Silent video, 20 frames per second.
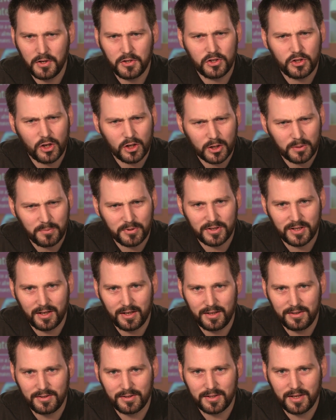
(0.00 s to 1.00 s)

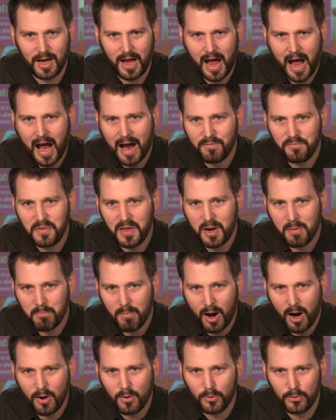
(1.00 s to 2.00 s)
circumcised, have their
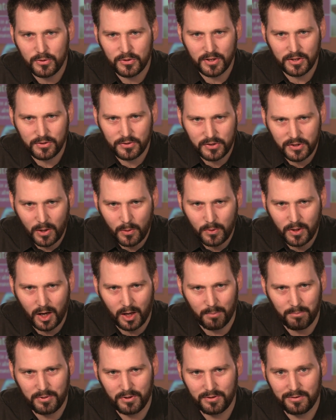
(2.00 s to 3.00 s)
mouths sewn
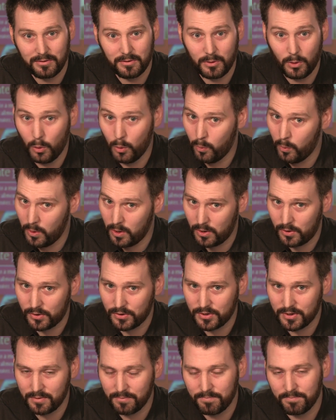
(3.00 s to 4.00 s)
up, or
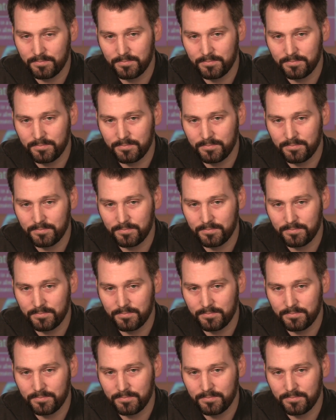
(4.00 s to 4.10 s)
worse.